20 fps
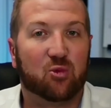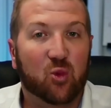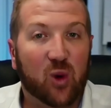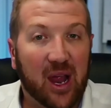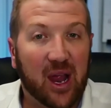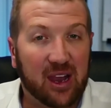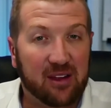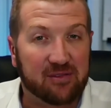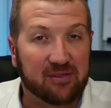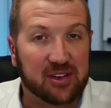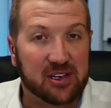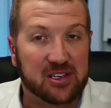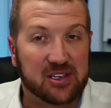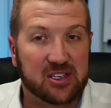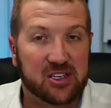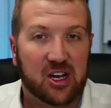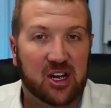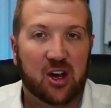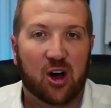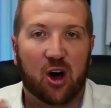
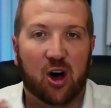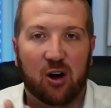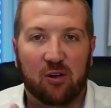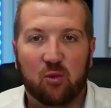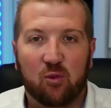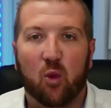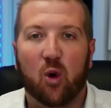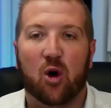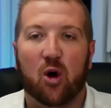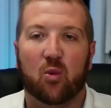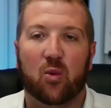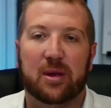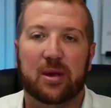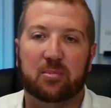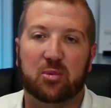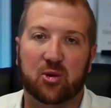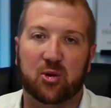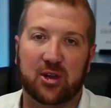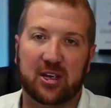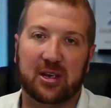relevance of what we're
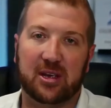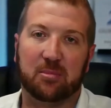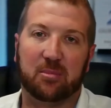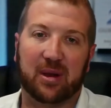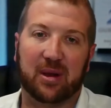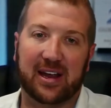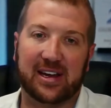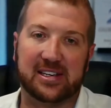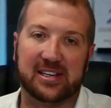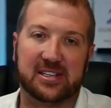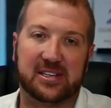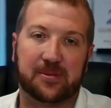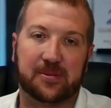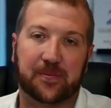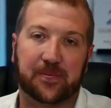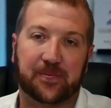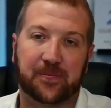putting in place.